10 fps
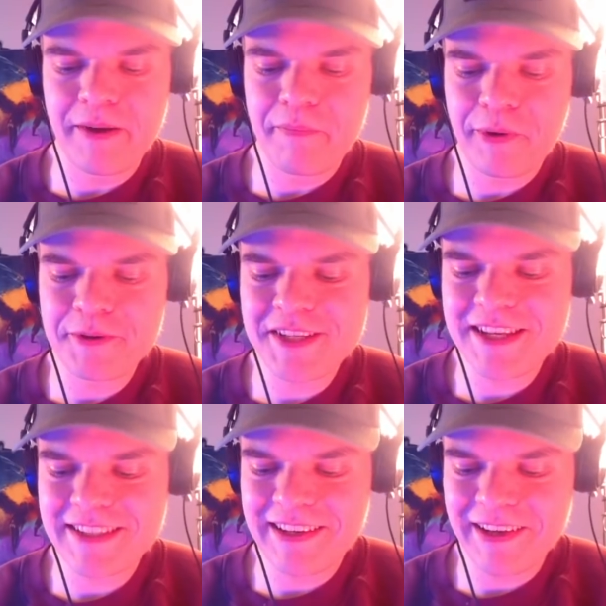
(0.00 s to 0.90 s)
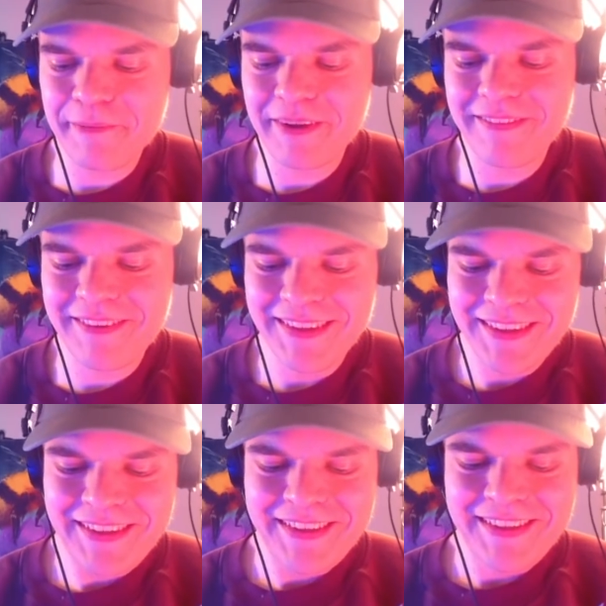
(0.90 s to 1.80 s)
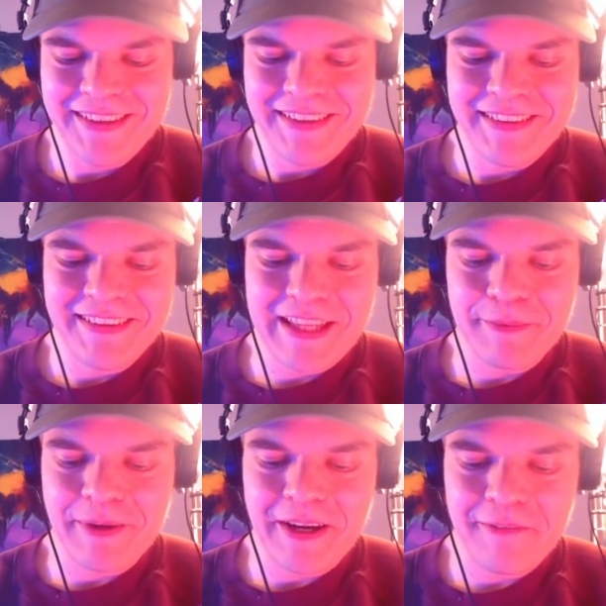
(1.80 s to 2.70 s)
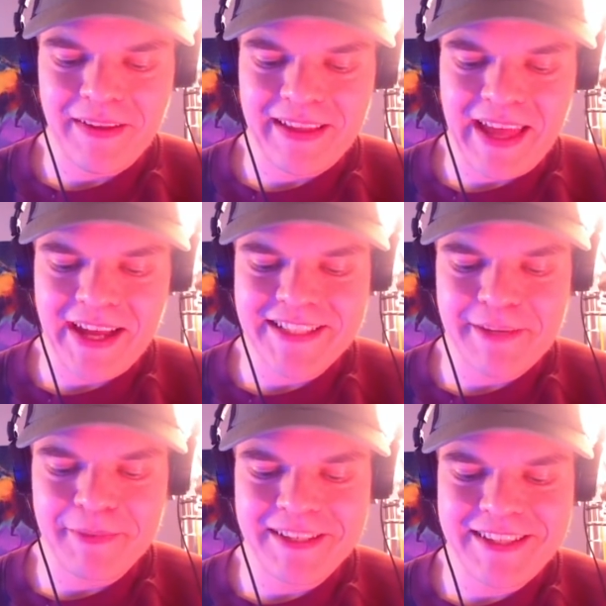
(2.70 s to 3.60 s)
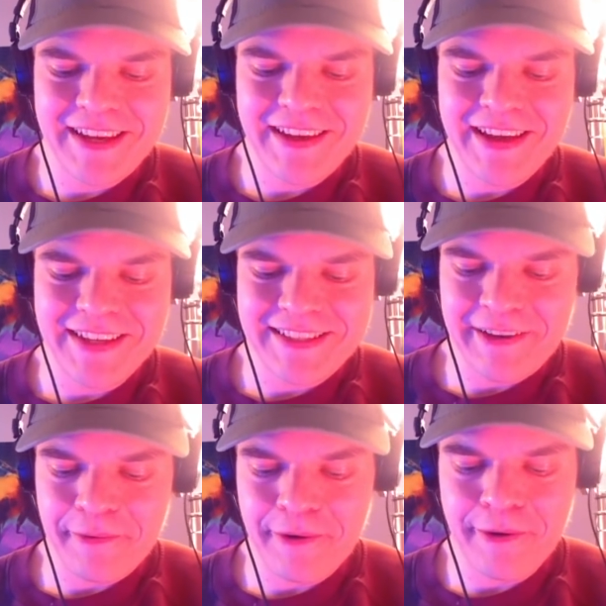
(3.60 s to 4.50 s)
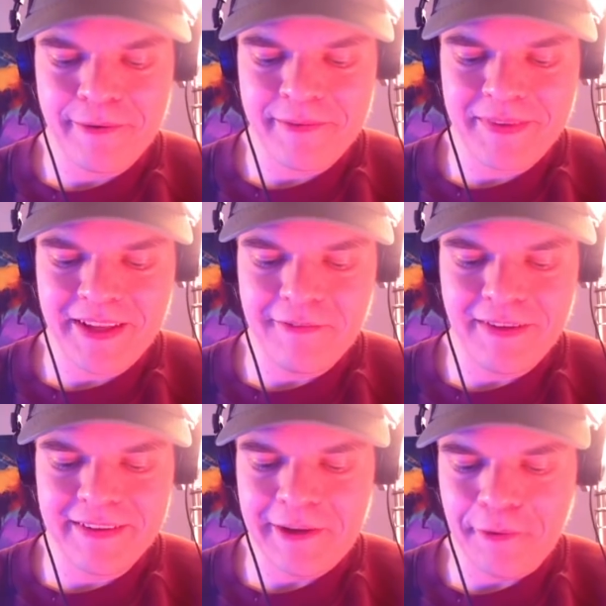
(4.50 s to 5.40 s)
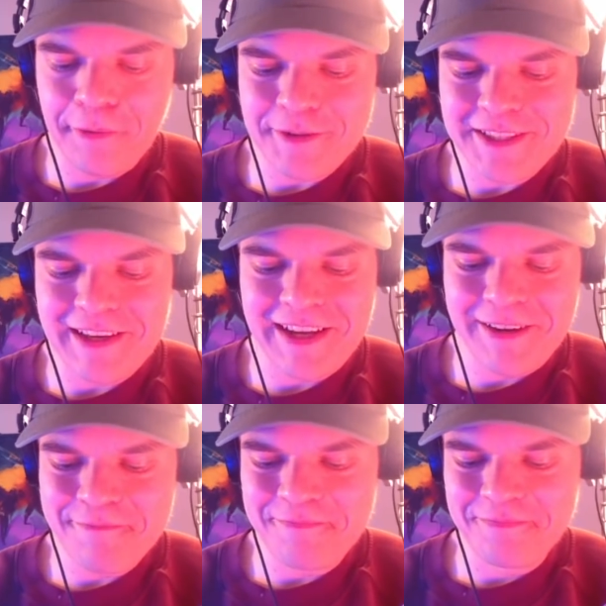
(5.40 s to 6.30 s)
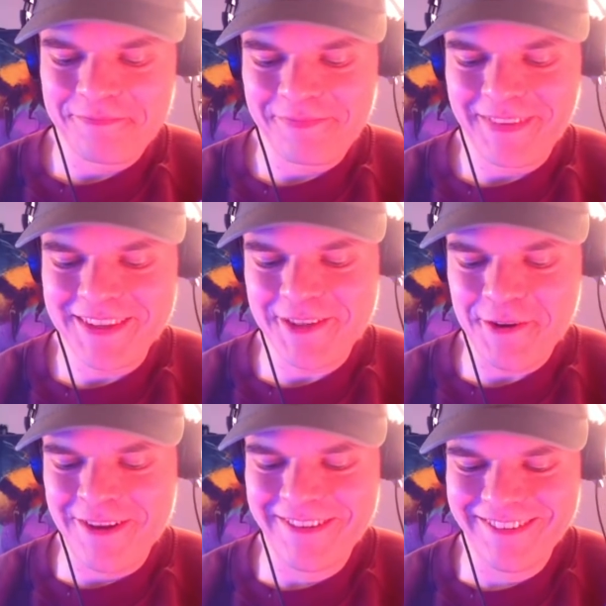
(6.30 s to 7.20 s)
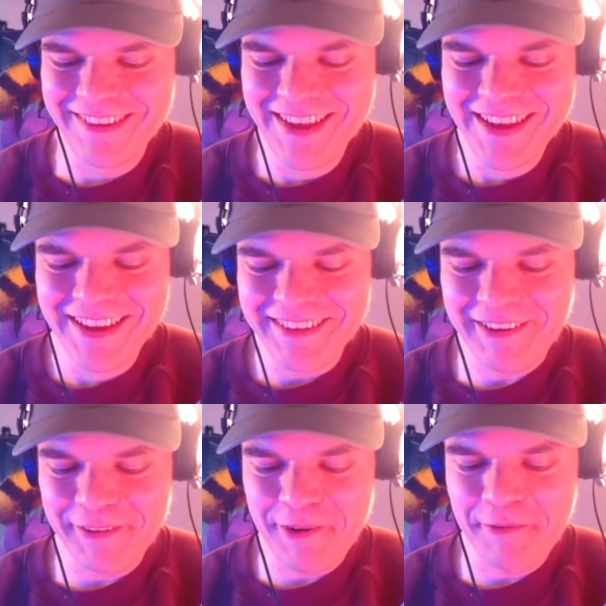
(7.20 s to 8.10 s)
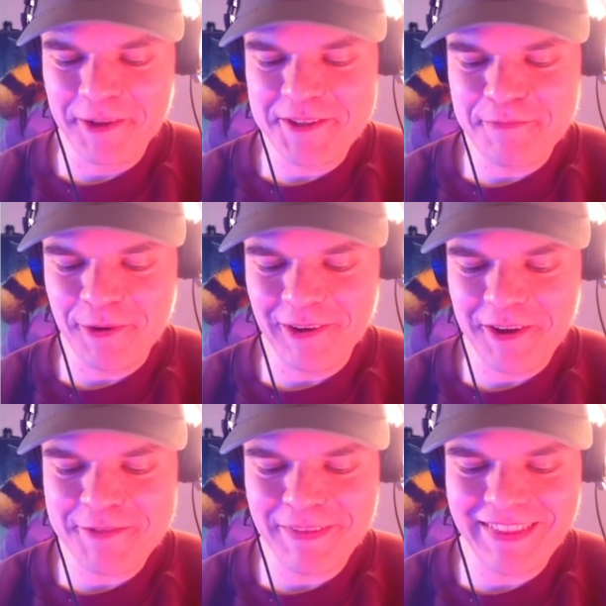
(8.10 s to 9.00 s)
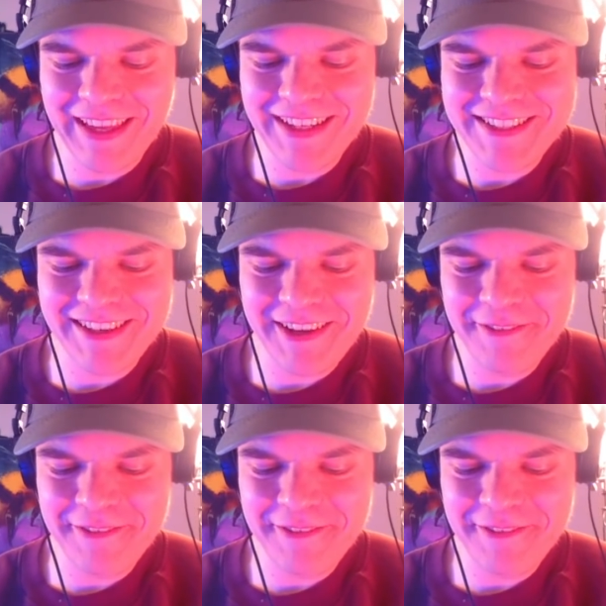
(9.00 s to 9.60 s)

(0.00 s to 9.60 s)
process that I want them to kind of like accept this as their own and find their own style. So, trying to avoid spoilers, but that is kind